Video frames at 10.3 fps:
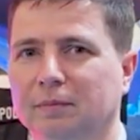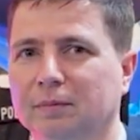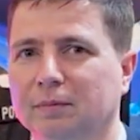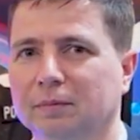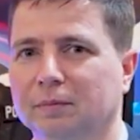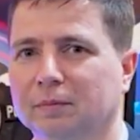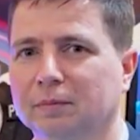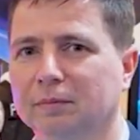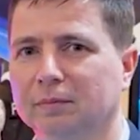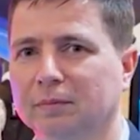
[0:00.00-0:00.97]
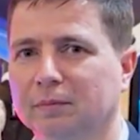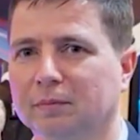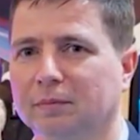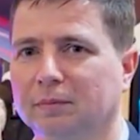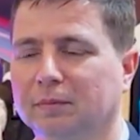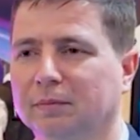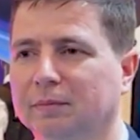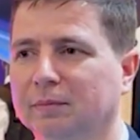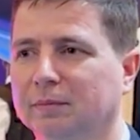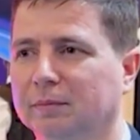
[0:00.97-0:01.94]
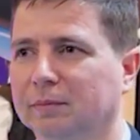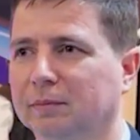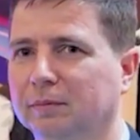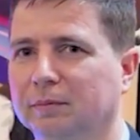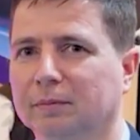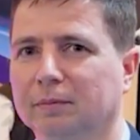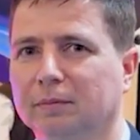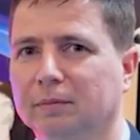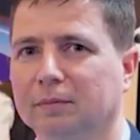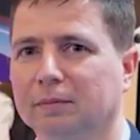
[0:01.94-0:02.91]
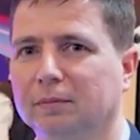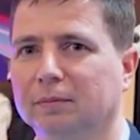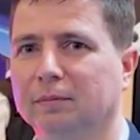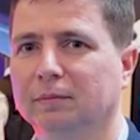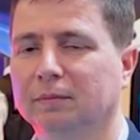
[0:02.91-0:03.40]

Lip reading: No words are spoken by the person on screen.